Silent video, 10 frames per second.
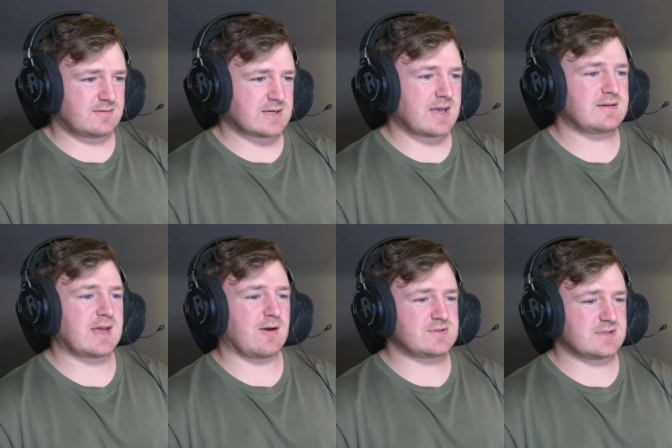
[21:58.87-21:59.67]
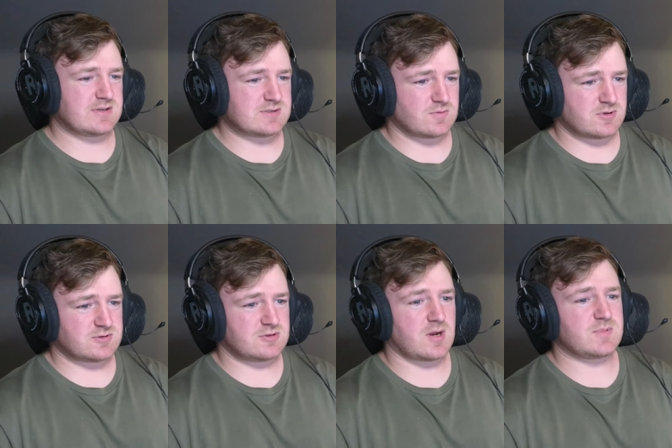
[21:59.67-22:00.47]
Chad Townsend is
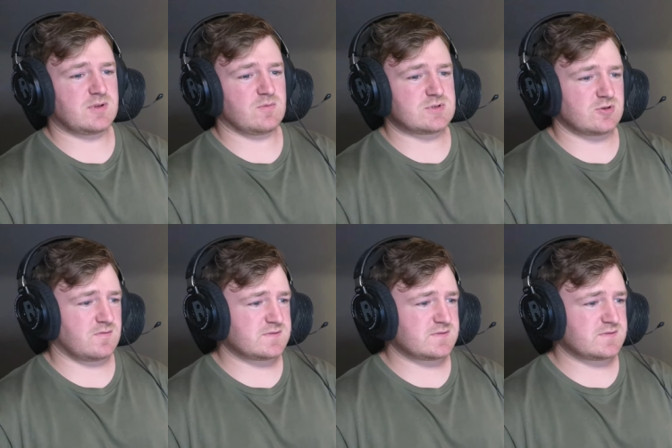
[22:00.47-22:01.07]
dropped to the reserves